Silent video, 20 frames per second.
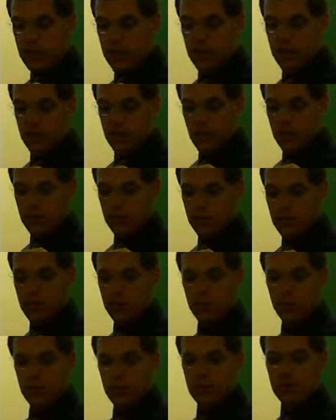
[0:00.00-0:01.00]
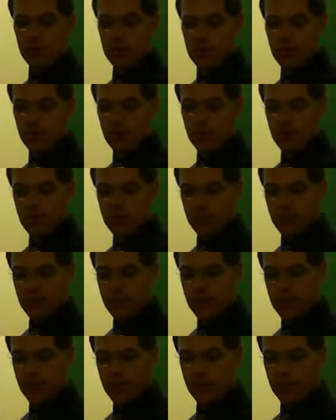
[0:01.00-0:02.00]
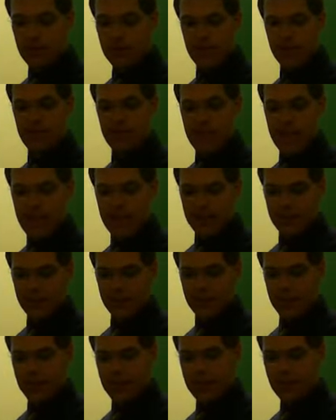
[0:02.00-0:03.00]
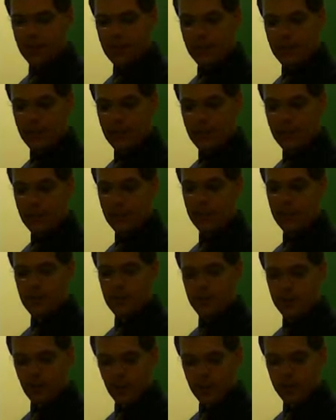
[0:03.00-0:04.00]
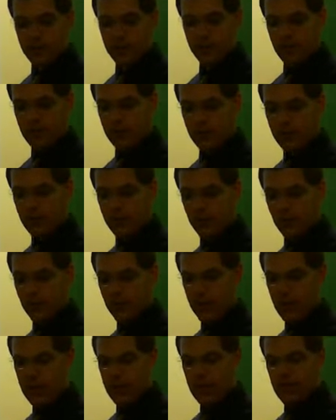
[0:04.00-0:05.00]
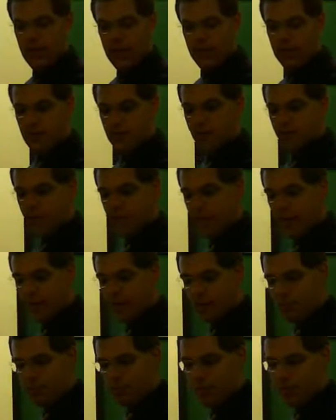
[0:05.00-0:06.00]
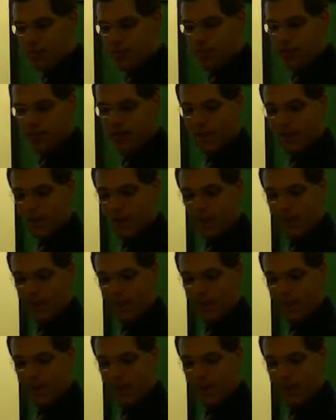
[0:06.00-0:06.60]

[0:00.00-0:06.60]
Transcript: they all sooner or later become dissatisfied and disgruntled without a sense of being able to make